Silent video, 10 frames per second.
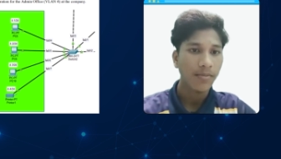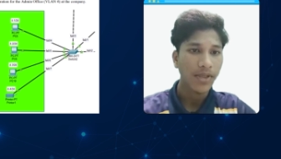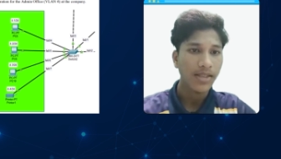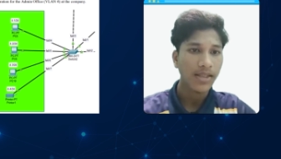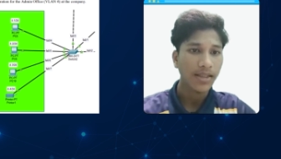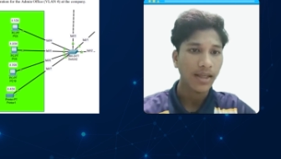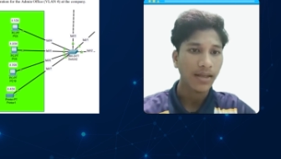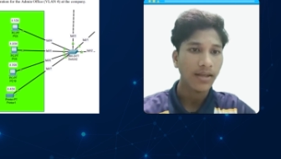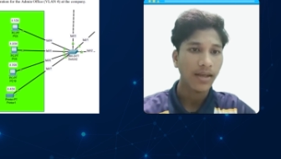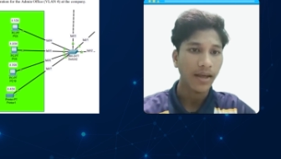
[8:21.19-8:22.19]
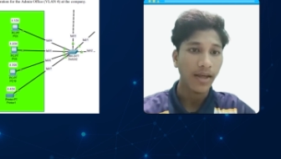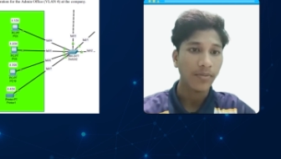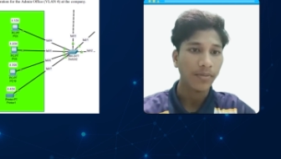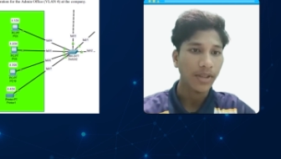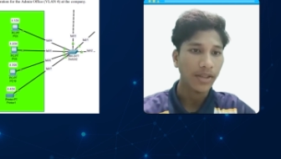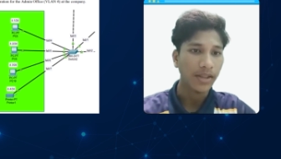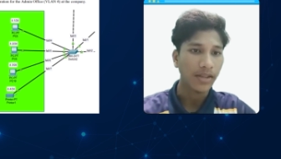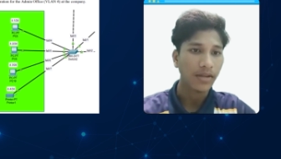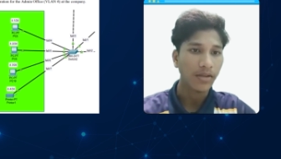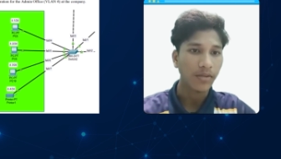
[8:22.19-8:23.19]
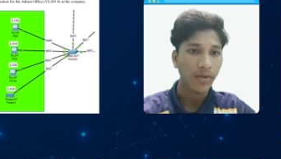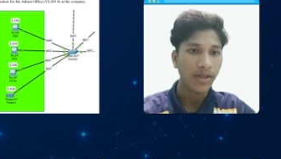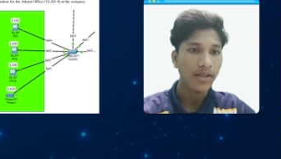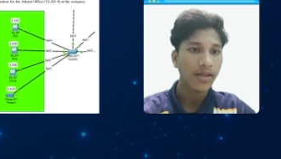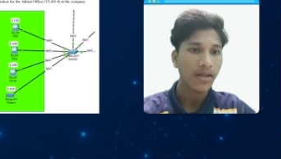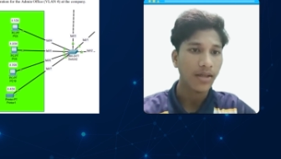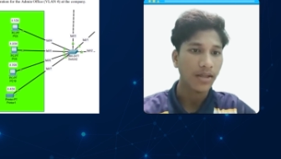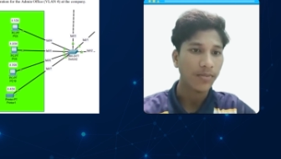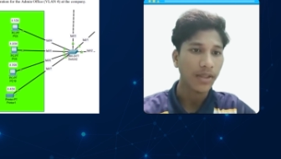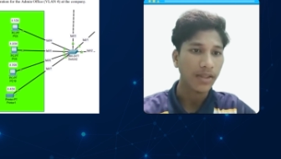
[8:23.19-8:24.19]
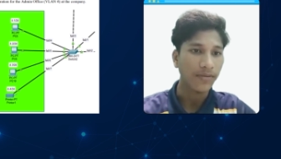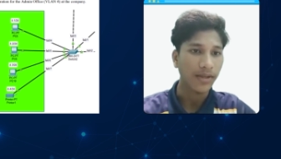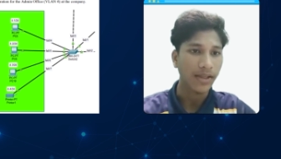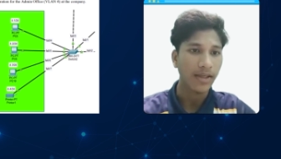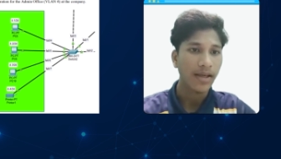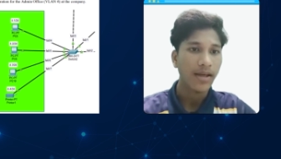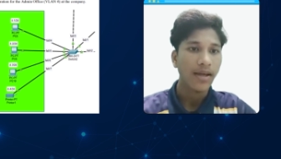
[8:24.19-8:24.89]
PC10, and printer 1 respectively.